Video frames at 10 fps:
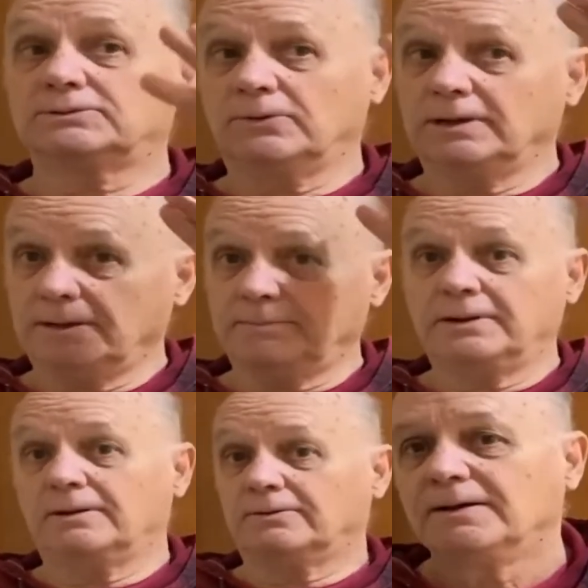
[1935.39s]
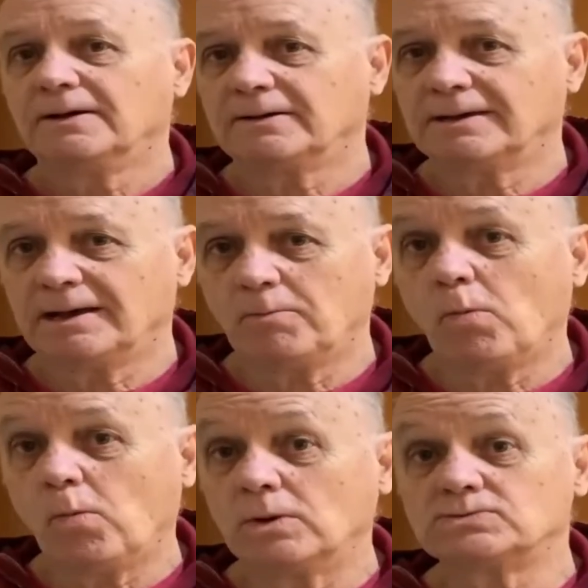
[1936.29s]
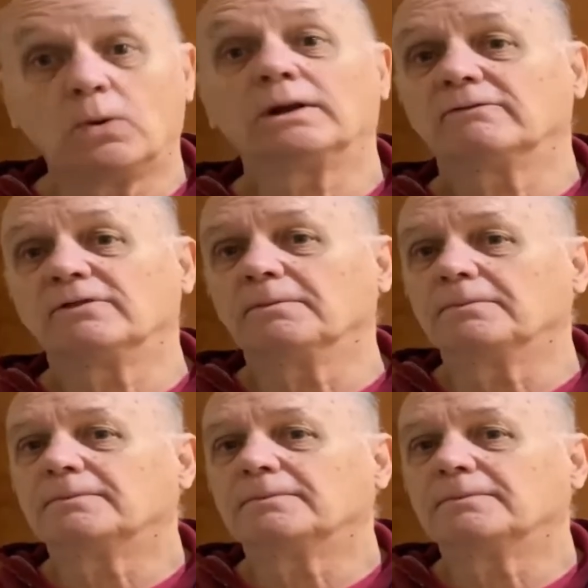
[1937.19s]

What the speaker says: showing up. Okay. I was one of them.